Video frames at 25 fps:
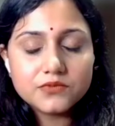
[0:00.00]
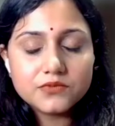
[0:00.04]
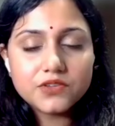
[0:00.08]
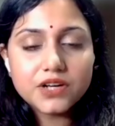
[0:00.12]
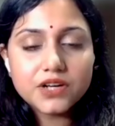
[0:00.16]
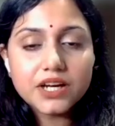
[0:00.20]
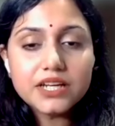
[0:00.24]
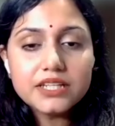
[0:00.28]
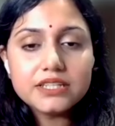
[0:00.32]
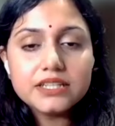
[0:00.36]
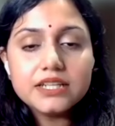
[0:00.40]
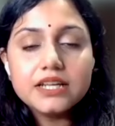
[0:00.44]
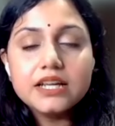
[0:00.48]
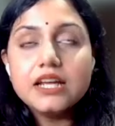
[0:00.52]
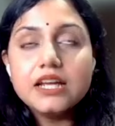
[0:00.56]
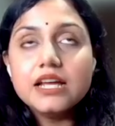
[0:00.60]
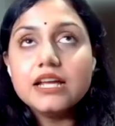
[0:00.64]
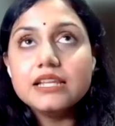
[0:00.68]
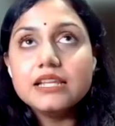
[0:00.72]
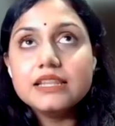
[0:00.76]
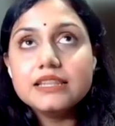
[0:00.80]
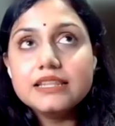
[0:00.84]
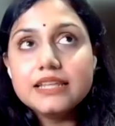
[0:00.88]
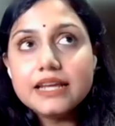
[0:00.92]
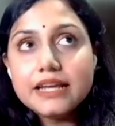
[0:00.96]
right?
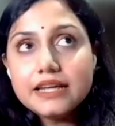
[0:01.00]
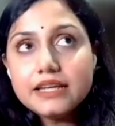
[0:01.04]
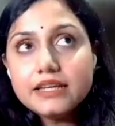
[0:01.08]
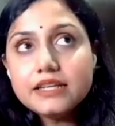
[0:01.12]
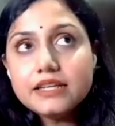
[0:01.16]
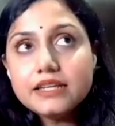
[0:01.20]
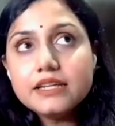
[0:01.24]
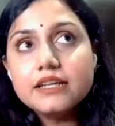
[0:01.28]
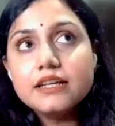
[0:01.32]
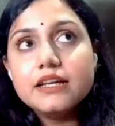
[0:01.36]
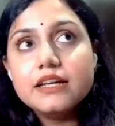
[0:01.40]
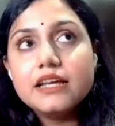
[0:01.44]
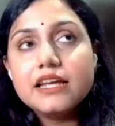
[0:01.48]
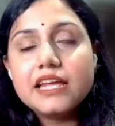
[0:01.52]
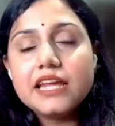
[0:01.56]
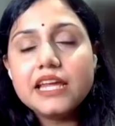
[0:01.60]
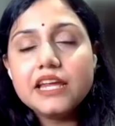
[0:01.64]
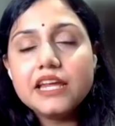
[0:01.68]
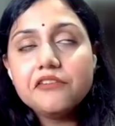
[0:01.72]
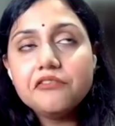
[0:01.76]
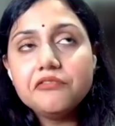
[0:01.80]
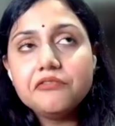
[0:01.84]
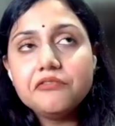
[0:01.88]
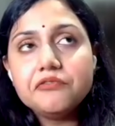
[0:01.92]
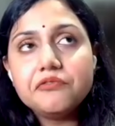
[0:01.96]
Then,
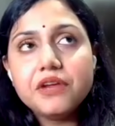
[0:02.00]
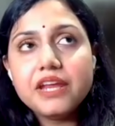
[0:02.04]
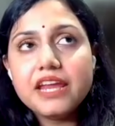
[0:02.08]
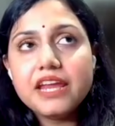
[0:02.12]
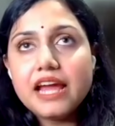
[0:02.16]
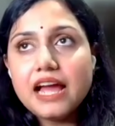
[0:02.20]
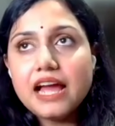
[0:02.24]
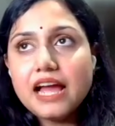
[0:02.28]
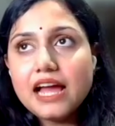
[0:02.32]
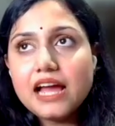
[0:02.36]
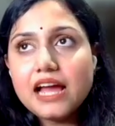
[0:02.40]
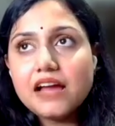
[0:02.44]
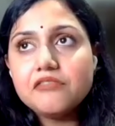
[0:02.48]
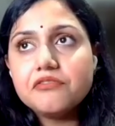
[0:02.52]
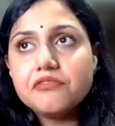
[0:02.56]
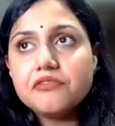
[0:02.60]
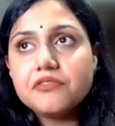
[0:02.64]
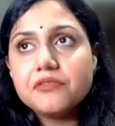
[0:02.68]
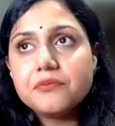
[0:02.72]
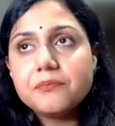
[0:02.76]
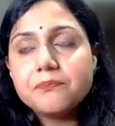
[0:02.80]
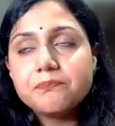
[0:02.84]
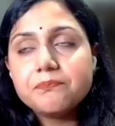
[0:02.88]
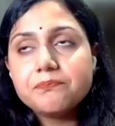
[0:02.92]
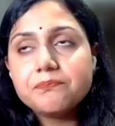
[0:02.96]
if we have
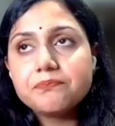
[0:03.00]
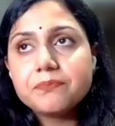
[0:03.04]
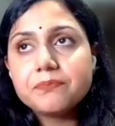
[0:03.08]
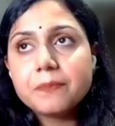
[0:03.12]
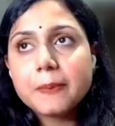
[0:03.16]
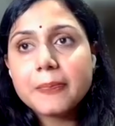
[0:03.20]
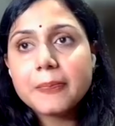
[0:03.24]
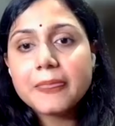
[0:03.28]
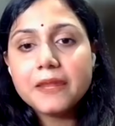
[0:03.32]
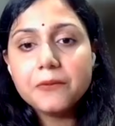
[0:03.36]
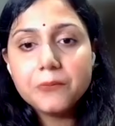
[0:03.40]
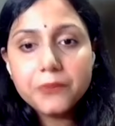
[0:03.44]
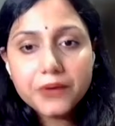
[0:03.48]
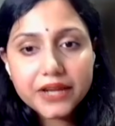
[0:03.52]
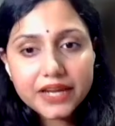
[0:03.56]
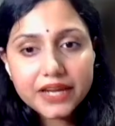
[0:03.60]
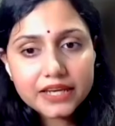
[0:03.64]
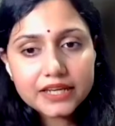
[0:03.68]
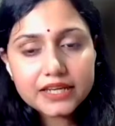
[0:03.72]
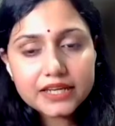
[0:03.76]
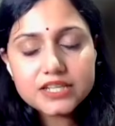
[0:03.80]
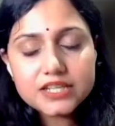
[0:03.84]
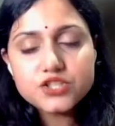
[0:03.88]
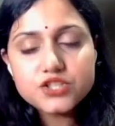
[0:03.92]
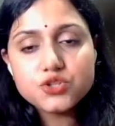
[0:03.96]

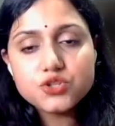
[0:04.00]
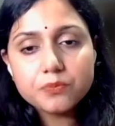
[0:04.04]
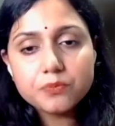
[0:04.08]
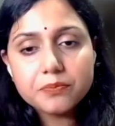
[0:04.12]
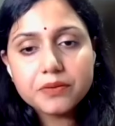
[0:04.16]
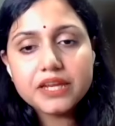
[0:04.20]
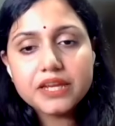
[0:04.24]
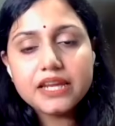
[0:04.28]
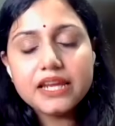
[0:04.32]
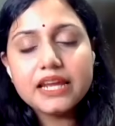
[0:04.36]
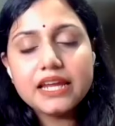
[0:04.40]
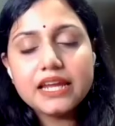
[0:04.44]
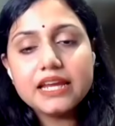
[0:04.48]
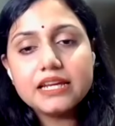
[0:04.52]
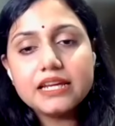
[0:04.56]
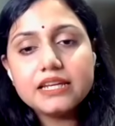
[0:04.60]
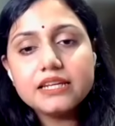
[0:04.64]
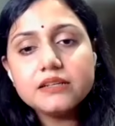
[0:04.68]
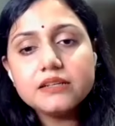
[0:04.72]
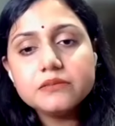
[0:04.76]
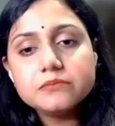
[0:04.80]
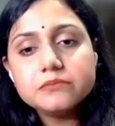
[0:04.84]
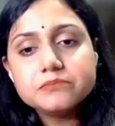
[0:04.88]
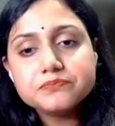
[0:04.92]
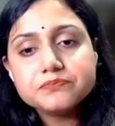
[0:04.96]
Venus to be in
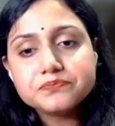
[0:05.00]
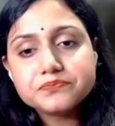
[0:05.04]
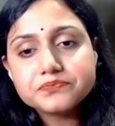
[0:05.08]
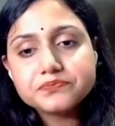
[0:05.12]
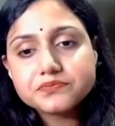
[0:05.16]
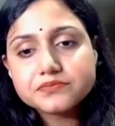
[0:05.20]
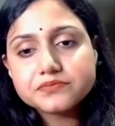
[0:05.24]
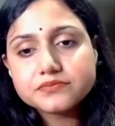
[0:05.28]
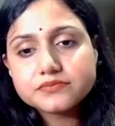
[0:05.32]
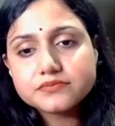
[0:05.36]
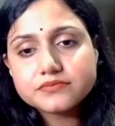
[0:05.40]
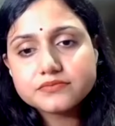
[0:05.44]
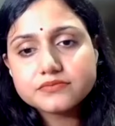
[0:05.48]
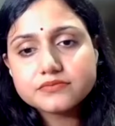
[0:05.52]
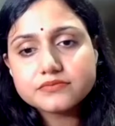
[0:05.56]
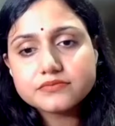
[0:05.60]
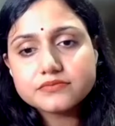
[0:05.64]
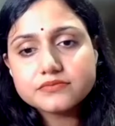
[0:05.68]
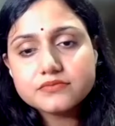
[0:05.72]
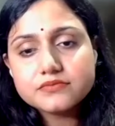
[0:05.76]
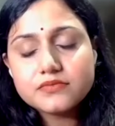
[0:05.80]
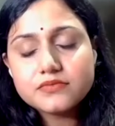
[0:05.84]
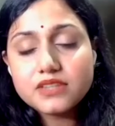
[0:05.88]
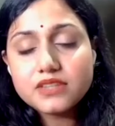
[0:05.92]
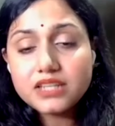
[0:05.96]

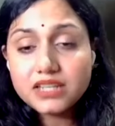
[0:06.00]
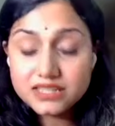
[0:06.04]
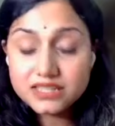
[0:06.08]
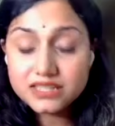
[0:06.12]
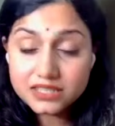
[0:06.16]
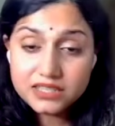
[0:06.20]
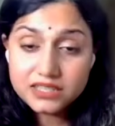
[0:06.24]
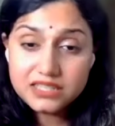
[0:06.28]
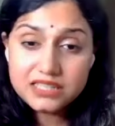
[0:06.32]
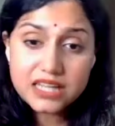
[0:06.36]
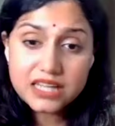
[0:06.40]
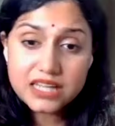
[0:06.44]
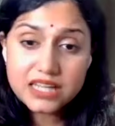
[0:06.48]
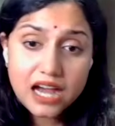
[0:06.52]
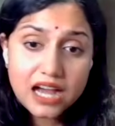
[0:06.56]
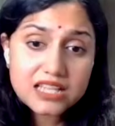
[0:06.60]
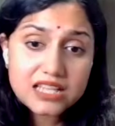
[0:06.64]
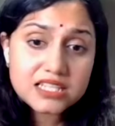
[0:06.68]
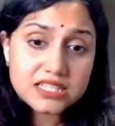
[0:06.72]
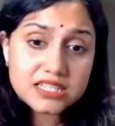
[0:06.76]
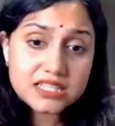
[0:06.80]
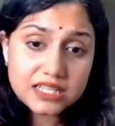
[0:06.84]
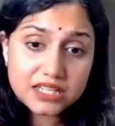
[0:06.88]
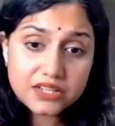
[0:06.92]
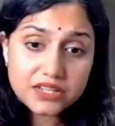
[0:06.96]
the
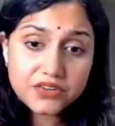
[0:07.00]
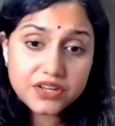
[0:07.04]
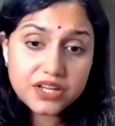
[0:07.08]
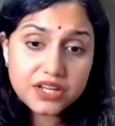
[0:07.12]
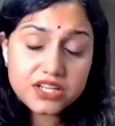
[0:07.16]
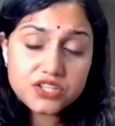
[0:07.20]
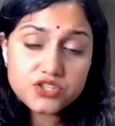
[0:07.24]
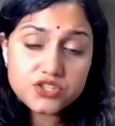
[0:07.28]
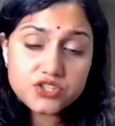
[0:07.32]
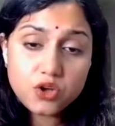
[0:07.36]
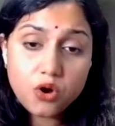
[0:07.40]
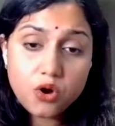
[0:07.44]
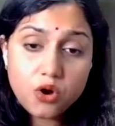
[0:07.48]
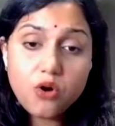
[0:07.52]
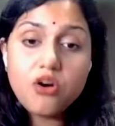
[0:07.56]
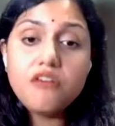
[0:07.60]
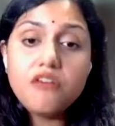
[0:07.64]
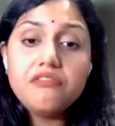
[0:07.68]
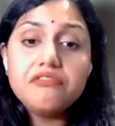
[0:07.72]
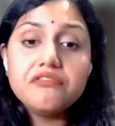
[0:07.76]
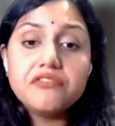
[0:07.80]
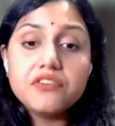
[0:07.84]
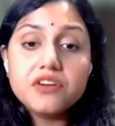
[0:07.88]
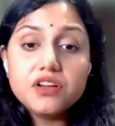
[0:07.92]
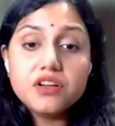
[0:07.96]
last degrees
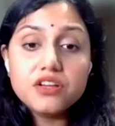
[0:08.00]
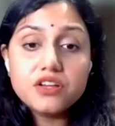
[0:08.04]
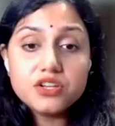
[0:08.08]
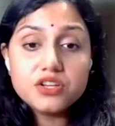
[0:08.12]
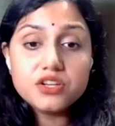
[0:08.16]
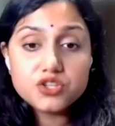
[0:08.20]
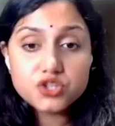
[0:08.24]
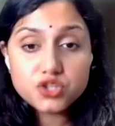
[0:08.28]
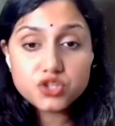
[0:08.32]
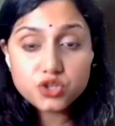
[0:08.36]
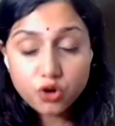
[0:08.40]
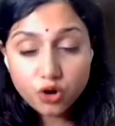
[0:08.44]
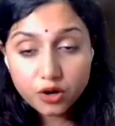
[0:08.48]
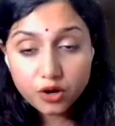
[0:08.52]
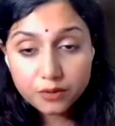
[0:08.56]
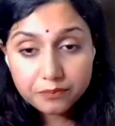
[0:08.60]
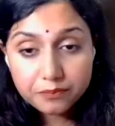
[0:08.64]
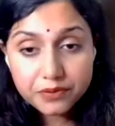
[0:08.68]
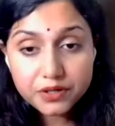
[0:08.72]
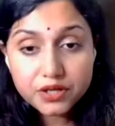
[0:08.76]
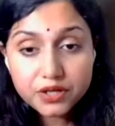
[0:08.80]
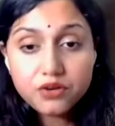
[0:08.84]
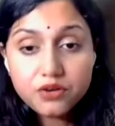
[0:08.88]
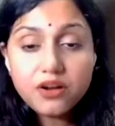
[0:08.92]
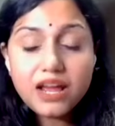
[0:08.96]
of
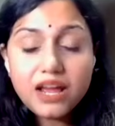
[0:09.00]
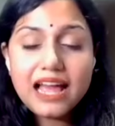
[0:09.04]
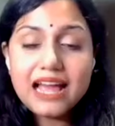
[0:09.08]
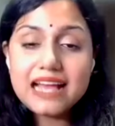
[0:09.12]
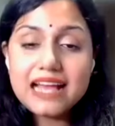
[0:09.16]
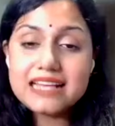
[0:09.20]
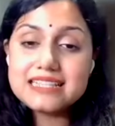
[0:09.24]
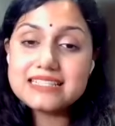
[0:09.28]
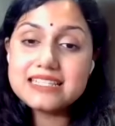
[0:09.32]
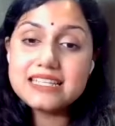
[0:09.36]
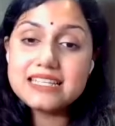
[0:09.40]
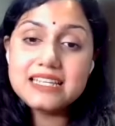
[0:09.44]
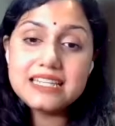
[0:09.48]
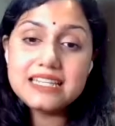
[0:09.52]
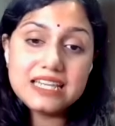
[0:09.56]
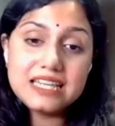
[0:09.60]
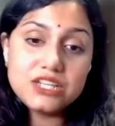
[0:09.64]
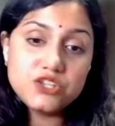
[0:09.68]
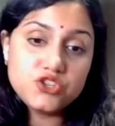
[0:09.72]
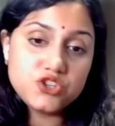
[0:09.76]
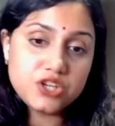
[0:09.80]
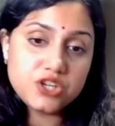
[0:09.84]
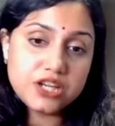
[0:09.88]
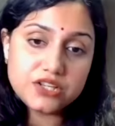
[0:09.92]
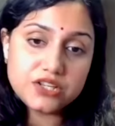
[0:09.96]
Scorpio, as
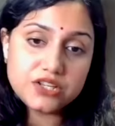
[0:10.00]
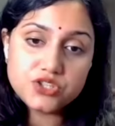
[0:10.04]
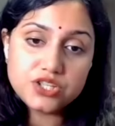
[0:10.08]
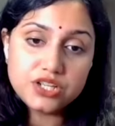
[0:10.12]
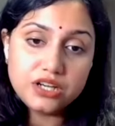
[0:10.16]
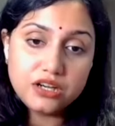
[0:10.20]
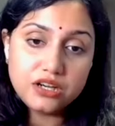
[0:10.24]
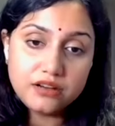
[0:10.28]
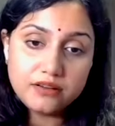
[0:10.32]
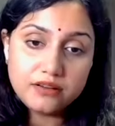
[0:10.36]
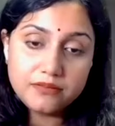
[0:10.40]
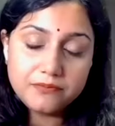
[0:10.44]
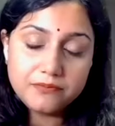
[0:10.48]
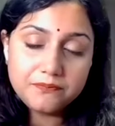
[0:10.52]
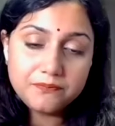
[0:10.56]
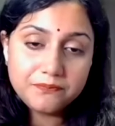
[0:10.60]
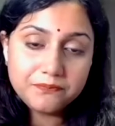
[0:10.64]
in Jyeshtha,